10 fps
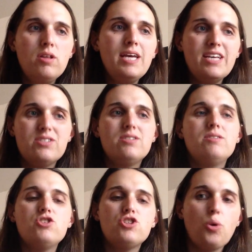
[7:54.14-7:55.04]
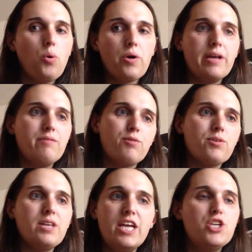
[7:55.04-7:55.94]
his story and for
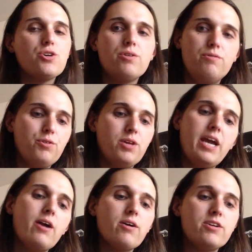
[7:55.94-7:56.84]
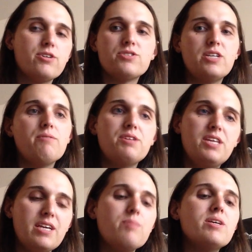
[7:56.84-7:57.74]
nature and for the characters and
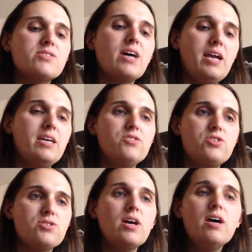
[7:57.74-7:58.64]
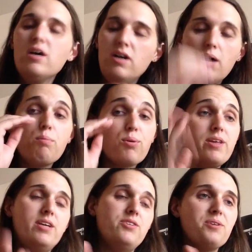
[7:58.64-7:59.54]
everything. Miyazaki is just a
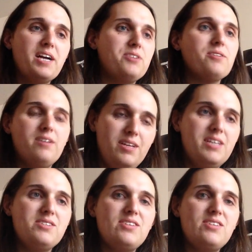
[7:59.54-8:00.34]
brilliant director, and it's